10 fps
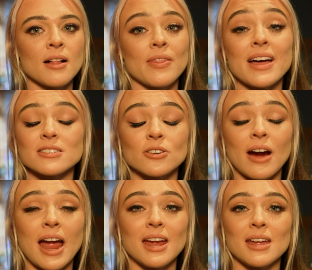that's
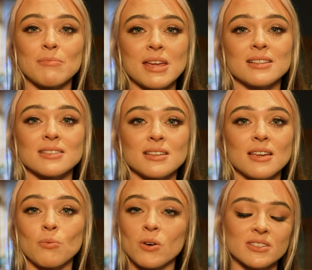great, it means
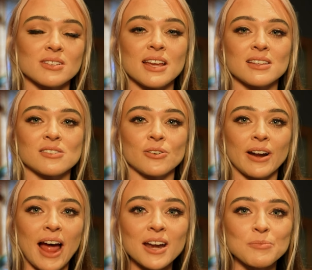it wasn't tested
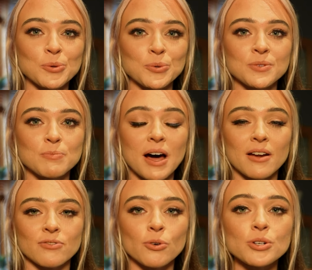on animals, but
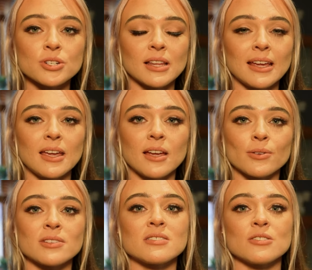unfortunately it
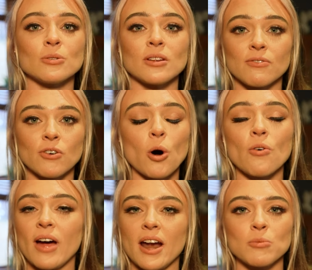could still
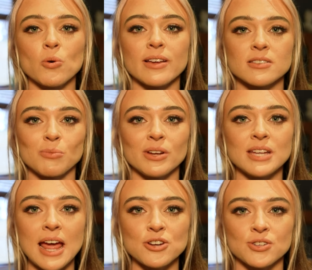involve animal
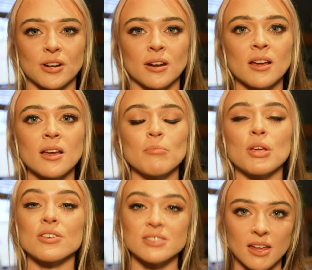exploitation
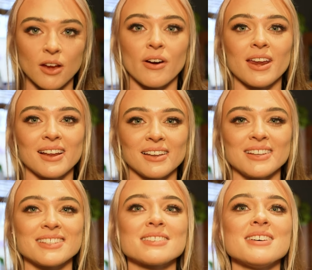because the ingredient
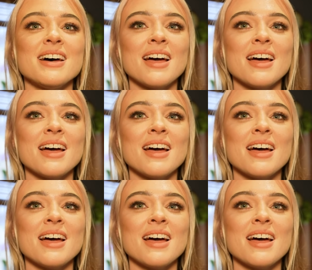list